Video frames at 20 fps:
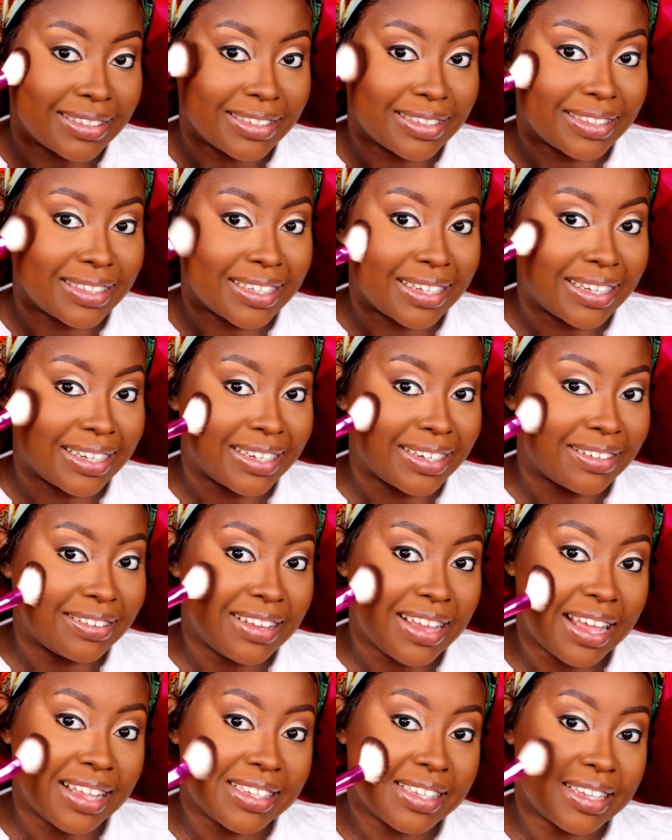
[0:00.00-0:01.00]
Smile.
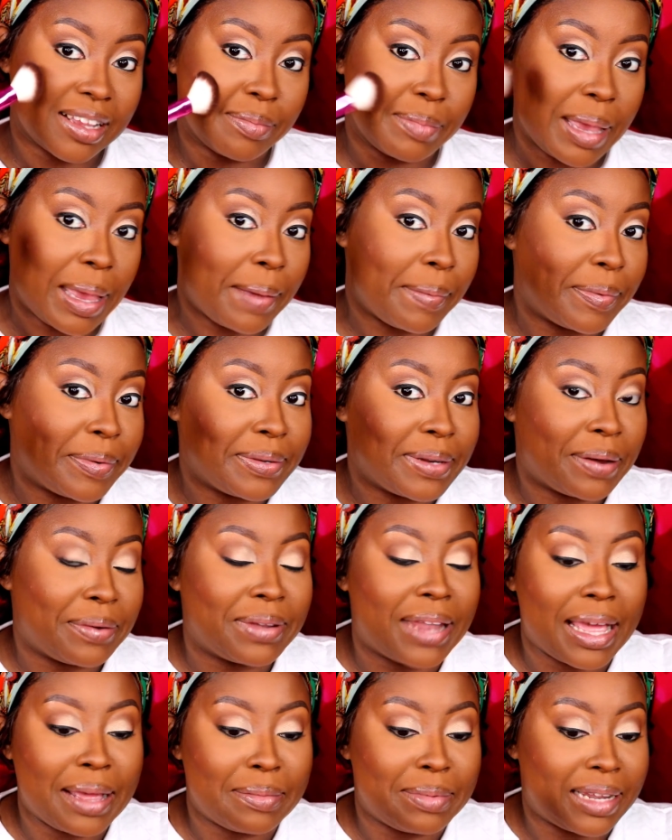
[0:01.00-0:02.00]
Some people don't
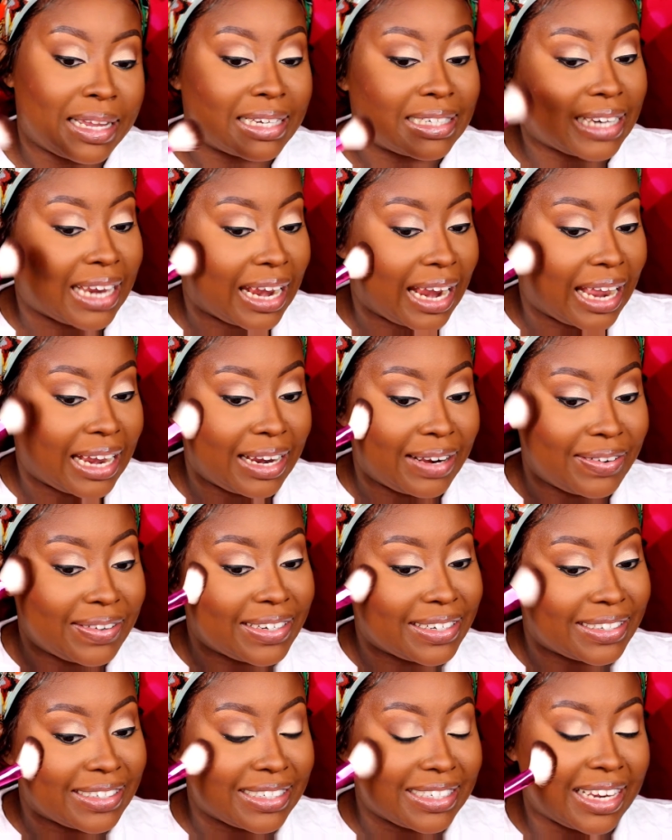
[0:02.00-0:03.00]
like blush, and I don't
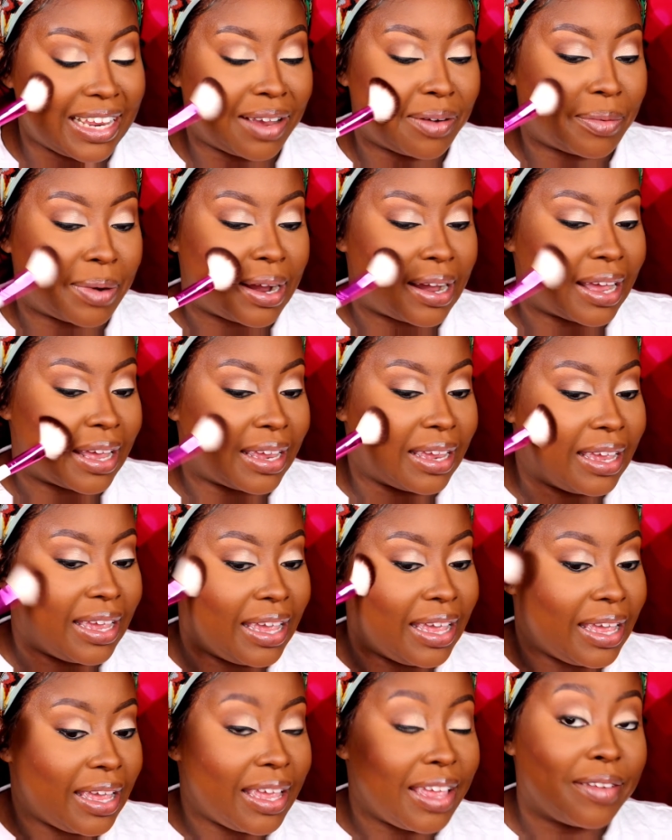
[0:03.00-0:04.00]
understand why.
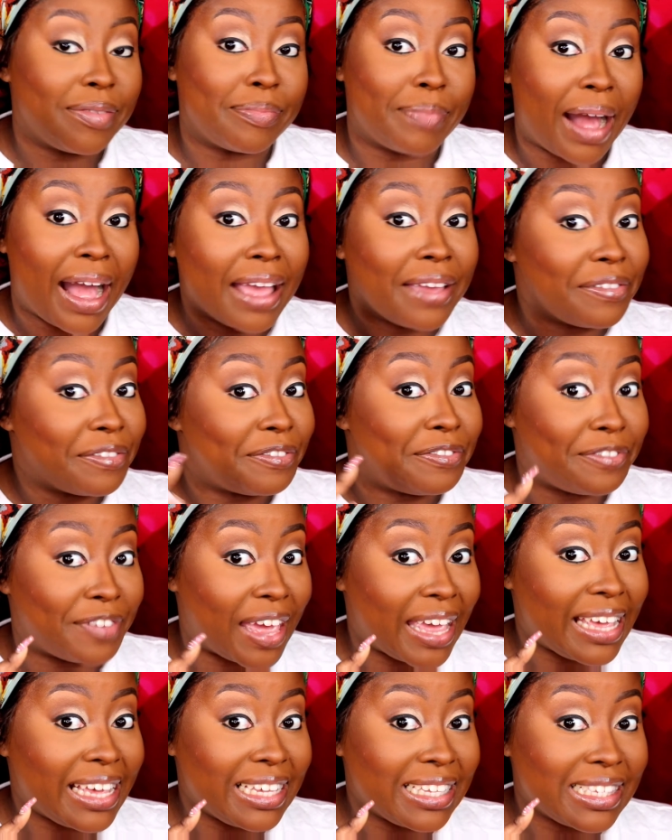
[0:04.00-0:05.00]
If my
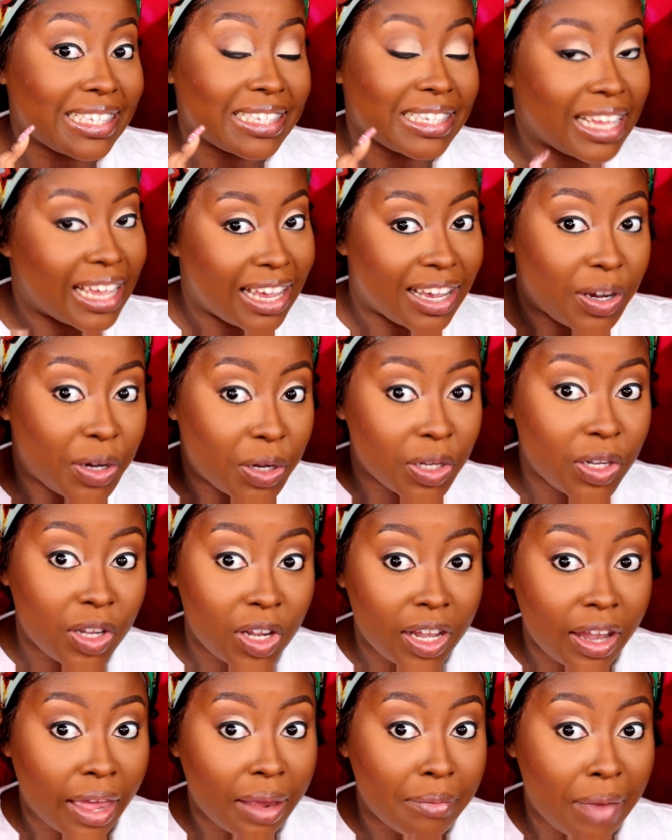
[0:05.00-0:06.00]
face could look
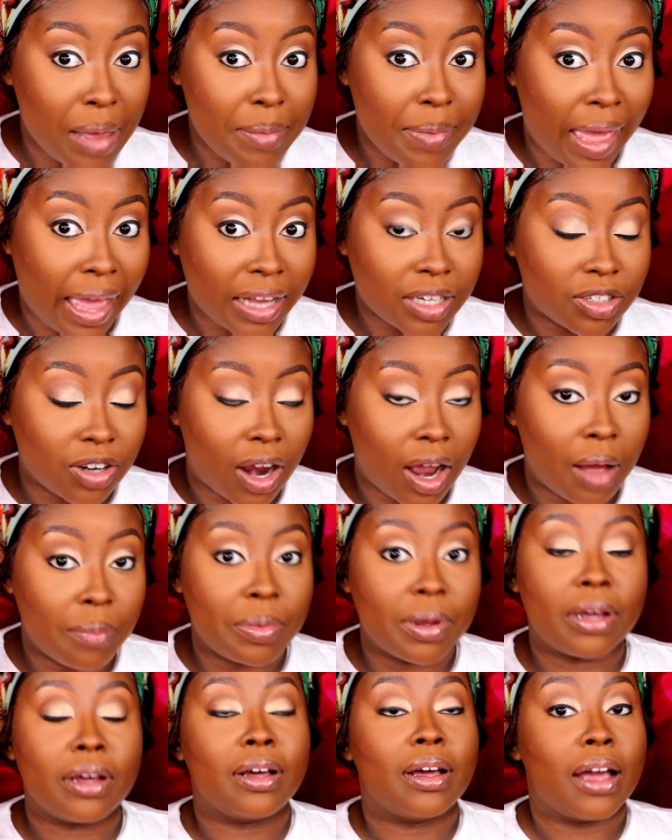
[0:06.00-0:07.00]
like my backdrop,
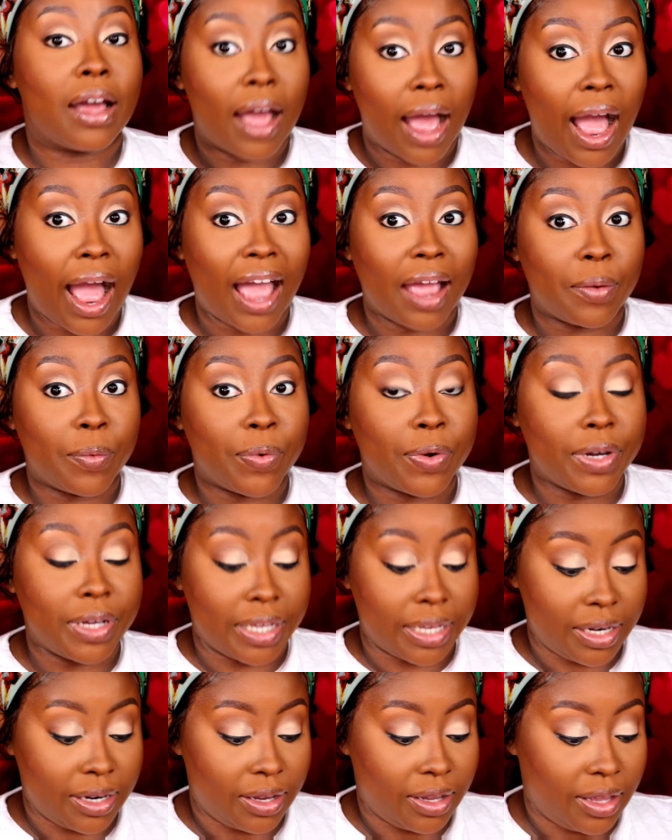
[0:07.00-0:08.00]
I
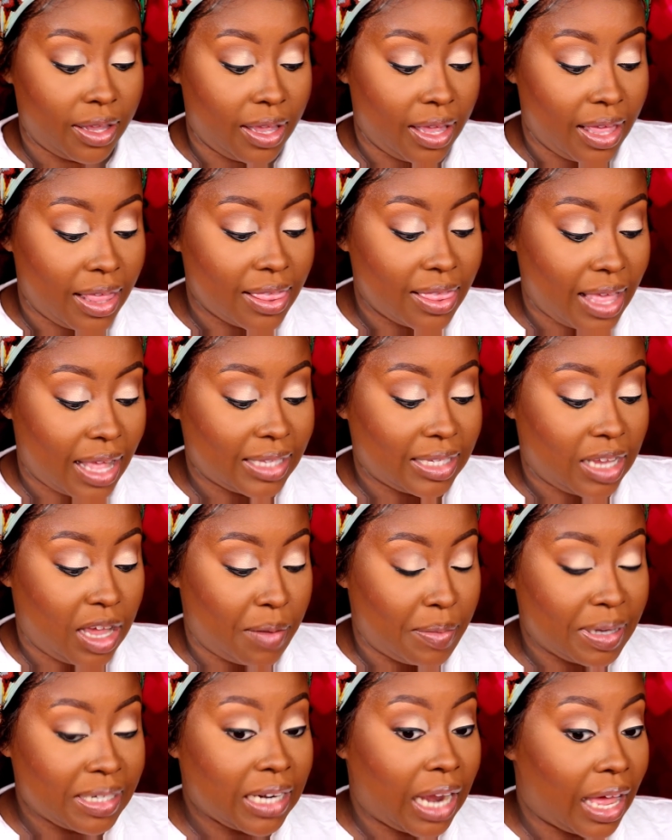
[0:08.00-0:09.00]
would. That's how
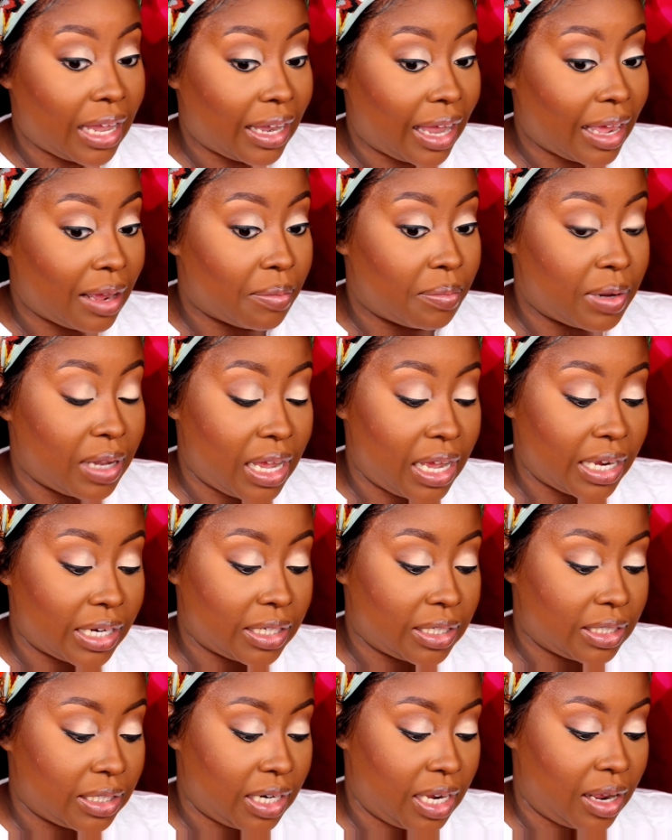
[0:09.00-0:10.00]
much I like
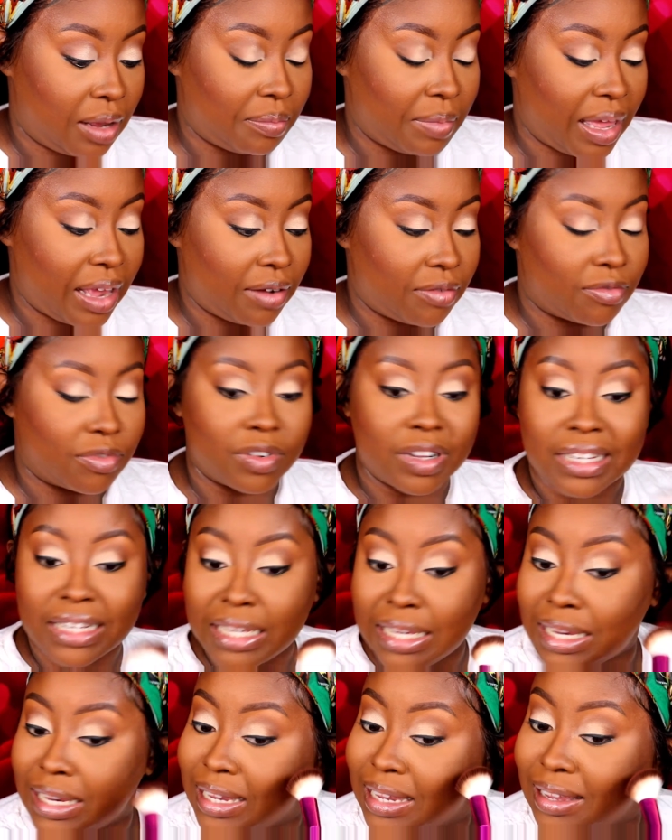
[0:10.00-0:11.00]
blush. I'm like really